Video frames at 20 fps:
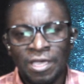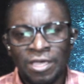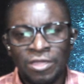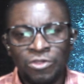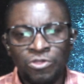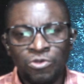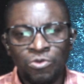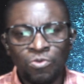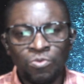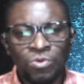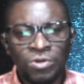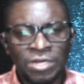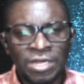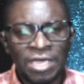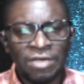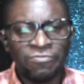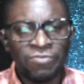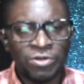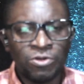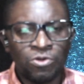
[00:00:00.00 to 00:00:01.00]
and you will
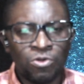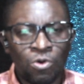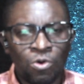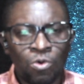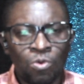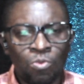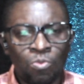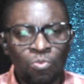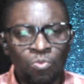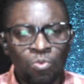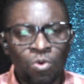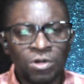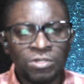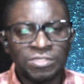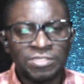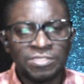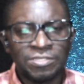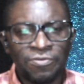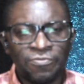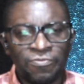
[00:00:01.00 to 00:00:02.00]
never know
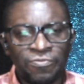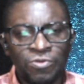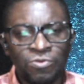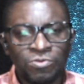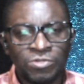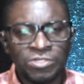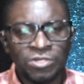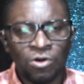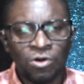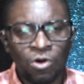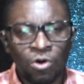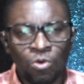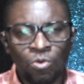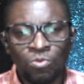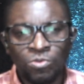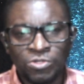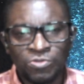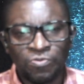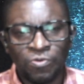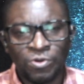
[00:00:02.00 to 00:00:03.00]
what the future
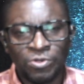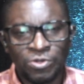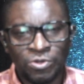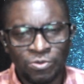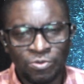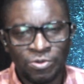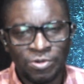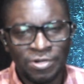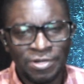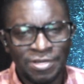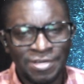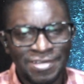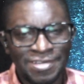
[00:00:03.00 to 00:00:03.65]
holds for you.